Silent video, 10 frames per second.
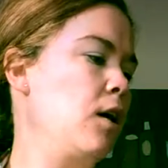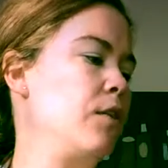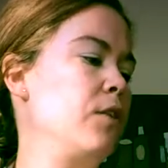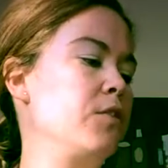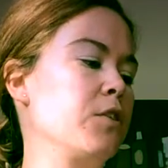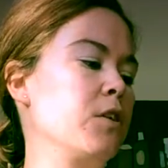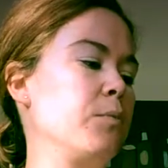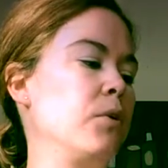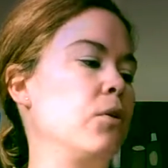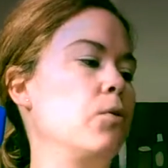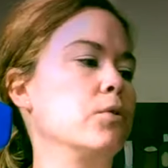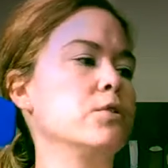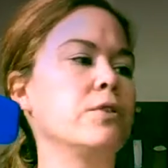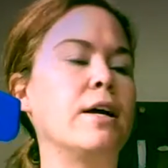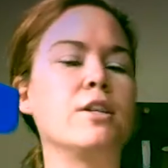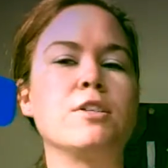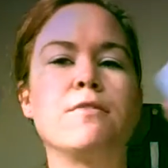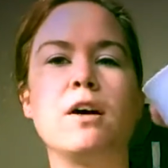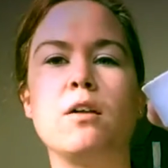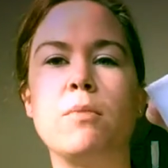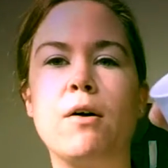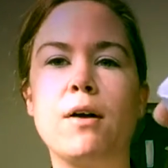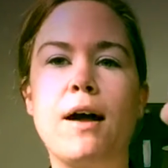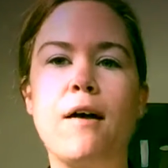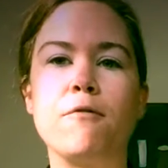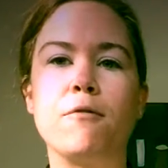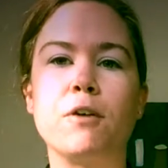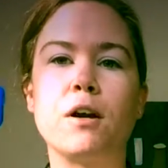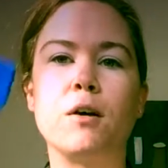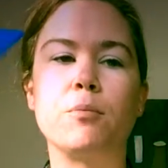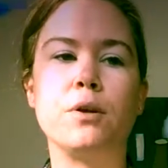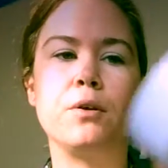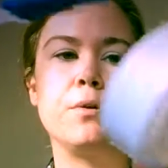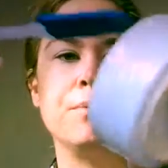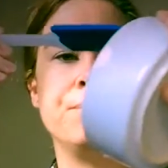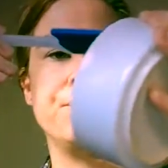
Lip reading: And then you're going to put horseradish. I've got about 1/2 cup here.